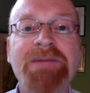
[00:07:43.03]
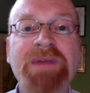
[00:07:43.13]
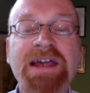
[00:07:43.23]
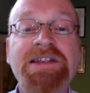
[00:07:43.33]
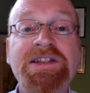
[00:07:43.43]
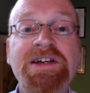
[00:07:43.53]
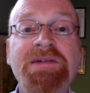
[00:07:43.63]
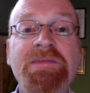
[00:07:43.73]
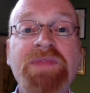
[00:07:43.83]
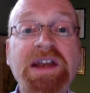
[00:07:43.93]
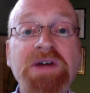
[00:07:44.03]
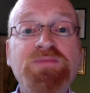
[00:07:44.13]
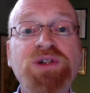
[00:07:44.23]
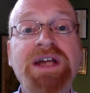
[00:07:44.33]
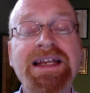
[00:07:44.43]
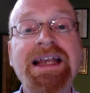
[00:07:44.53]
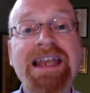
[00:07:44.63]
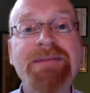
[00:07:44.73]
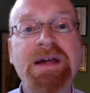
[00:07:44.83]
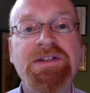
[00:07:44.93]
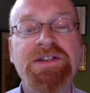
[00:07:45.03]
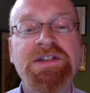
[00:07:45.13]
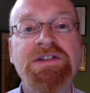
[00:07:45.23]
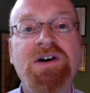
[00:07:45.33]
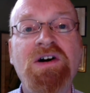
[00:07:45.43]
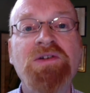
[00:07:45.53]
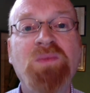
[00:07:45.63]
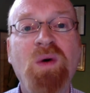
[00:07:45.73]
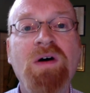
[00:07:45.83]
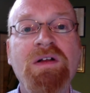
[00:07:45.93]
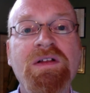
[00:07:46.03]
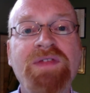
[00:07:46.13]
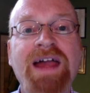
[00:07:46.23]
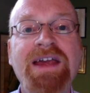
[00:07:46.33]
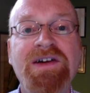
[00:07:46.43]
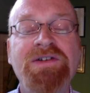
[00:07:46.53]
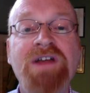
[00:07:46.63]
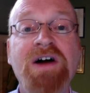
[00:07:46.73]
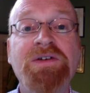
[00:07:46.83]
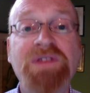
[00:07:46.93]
is that they don't put any limits on what they can know.